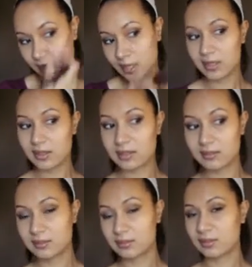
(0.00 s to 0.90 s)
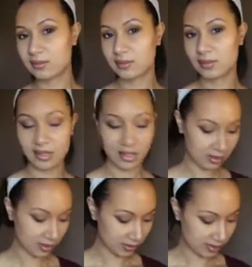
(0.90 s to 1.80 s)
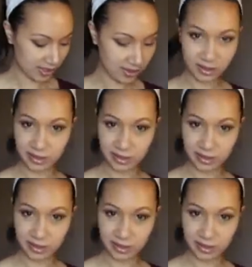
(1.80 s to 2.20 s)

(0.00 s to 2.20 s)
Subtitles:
And I don't know, it's kind of